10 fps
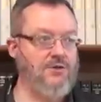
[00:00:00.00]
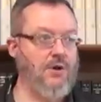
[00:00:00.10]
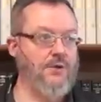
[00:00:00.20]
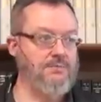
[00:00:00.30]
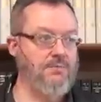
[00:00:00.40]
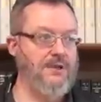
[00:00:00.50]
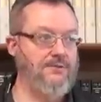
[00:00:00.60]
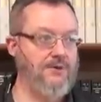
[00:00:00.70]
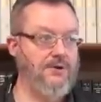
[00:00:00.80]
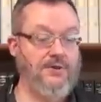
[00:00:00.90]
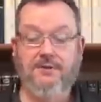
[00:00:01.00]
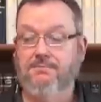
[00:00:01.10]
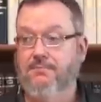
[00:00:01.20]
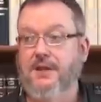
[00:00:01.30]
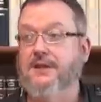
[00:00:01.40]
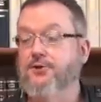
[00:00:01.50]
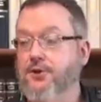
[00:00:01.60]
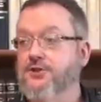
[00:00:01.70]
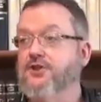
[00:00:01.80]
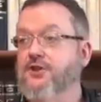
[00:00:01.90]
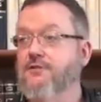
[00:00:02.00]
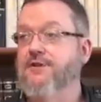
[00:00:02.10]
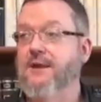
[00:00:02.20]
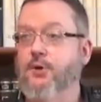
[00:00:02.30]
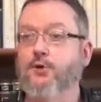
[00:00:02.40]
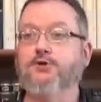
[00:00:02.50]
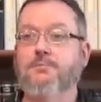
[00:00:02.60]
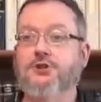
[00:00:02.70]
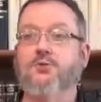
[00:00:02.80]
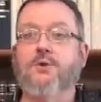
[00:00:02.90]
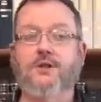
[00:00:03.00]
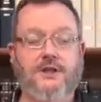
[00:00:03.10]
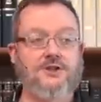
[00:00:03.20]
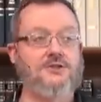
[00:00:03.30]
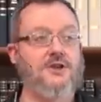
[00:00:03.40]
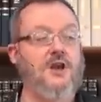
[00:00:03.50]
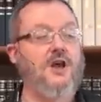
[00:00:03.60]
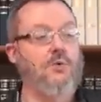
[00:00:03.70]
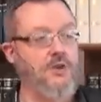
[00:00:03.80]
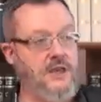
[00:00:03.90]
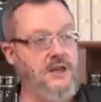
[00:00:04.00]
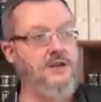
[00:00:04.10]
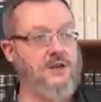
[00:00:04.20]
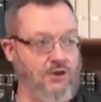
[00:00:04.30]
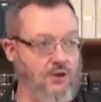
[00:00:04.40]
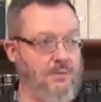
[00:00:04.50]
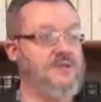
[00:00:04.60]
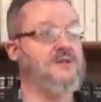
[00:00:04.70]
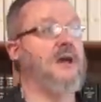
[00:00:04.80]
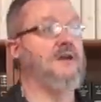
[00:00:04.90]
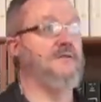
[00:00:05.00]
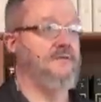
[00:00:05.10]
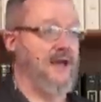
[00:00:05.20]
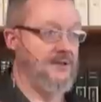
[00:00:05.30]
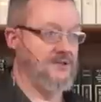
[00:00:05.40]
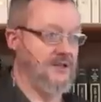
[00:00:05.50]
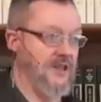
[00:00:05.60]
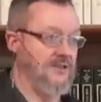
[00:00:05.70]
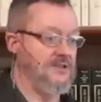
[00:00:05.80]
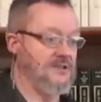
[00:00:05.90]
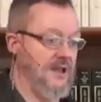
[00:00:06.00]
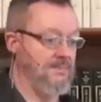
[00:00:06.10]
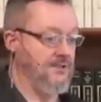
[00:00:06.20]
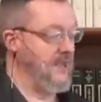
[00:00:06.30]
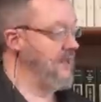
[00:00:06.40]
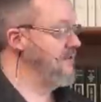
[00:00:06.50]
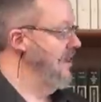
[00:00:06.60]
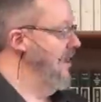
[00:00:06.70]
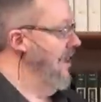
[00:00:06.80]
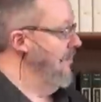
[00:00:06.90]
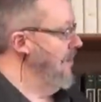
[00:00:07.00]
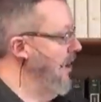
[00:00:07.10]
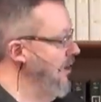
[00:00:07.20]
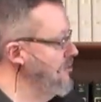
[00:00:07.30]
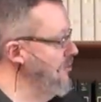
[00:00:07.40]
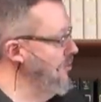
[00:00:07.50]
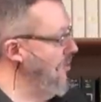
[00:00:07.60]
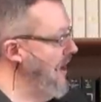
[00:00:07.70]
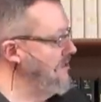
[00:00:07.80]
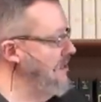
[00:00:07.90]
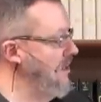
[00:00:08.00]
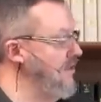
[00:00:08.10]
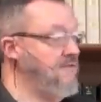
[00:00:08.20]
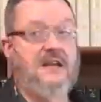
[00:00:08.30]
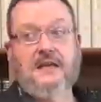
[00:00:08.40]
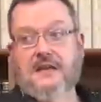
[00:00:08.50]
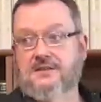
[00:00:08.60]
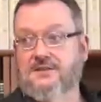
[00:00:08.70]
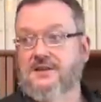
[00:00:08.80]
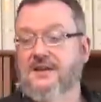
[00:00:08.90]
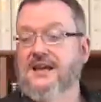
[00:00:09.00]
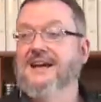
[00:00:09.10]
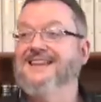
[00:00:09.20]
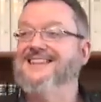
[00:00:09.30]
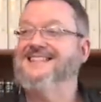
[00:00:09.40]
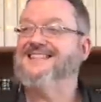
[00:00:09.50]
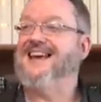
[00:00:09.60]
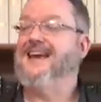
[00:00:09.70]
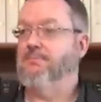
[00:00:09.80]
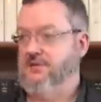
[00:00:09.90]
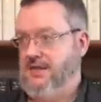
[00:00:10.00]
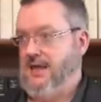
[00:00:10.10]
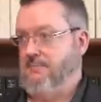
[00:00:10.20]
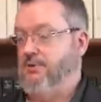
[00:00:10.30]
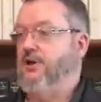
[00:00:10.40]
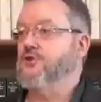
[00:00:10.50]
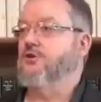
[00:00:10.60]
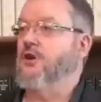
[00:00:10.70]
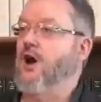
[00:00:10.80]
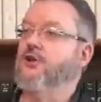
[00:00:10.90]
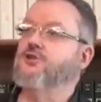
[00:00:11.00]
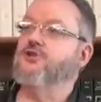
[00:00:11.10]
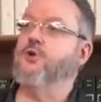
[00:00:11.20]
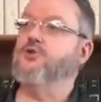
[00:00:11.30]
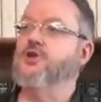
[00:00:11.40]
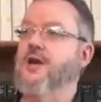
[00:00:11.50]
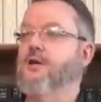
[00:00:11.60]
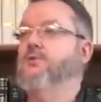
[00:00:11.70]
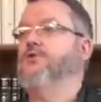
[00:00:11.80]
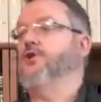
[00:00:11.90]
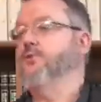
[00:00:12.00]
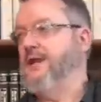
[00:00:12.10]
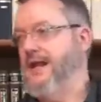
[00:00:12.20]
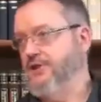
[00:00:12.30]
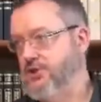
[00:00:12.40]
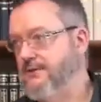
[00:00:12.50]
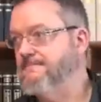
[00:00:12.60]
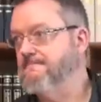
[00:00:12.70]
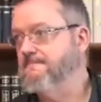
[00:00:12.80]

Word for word: They're always bloodthirsty. bloodthirsty. And you'll find most mystery religions will get into human sacrifice and, and these type of things. But also the rising of the phoenix. The same thing, because they're all associated with illumination.